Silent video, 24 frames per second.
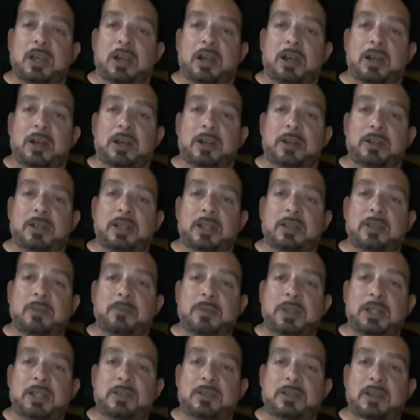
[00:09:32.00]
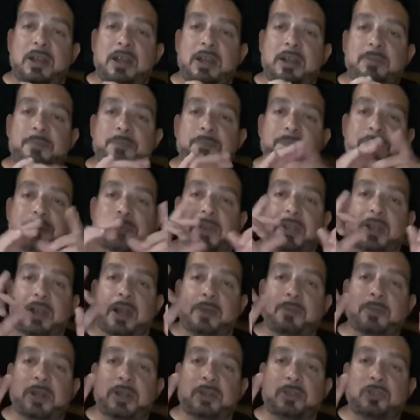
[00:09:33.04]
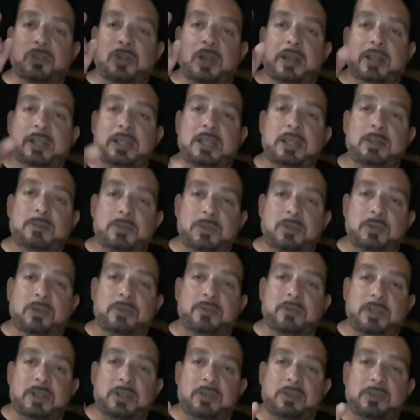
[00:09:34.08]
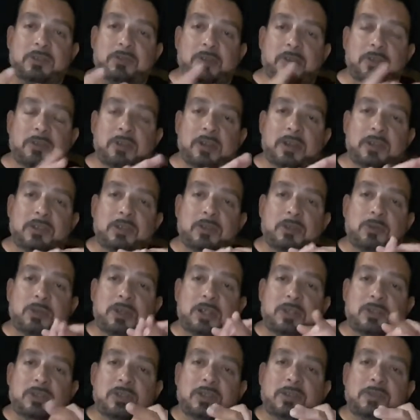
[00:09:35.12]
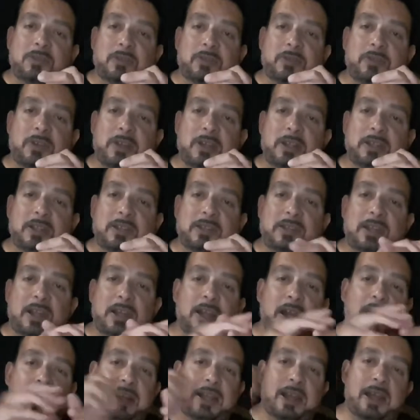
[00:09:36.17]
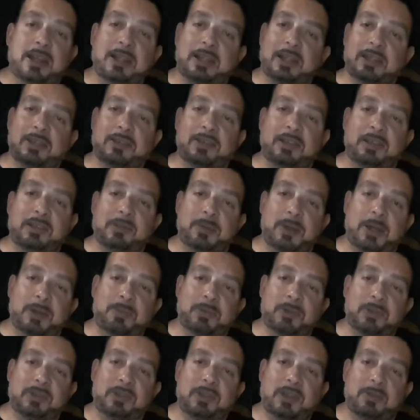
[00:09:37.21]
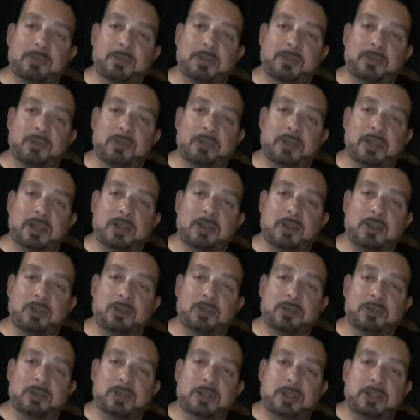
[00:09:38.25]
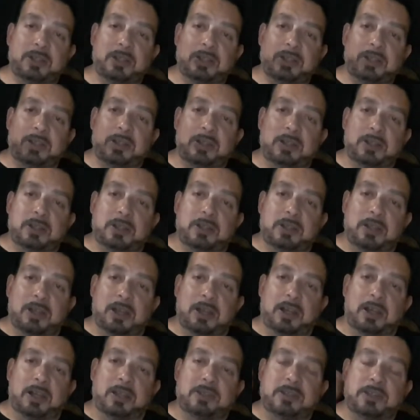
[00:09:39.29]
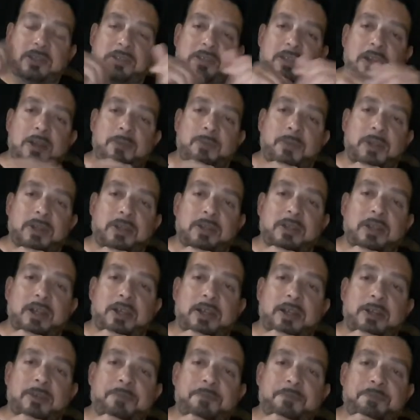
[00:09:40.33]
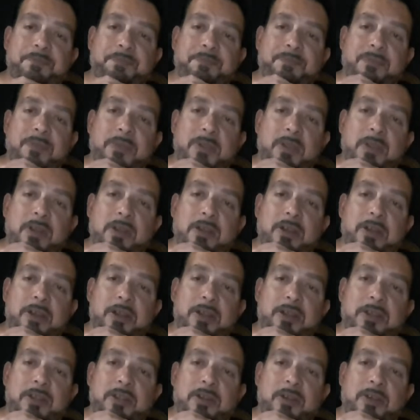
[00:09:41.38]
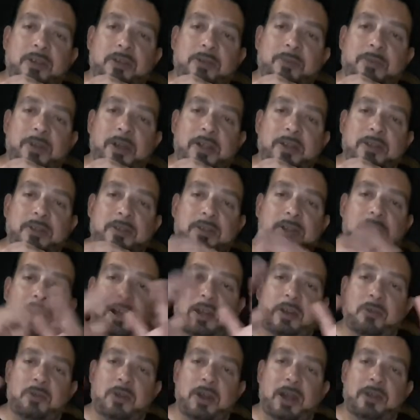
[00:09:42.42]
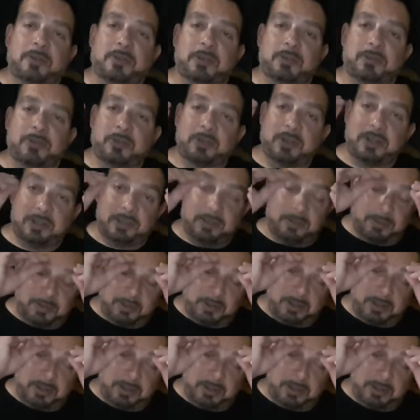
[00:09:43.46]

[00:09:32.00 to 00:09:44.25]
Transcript: Uh, in the meantime, I'm going to try to keep doing videos for the rest of the week just for fun because I, I got to get these peppers done before they go uh, tits up. And, um, you know, I don't want to have to freeze them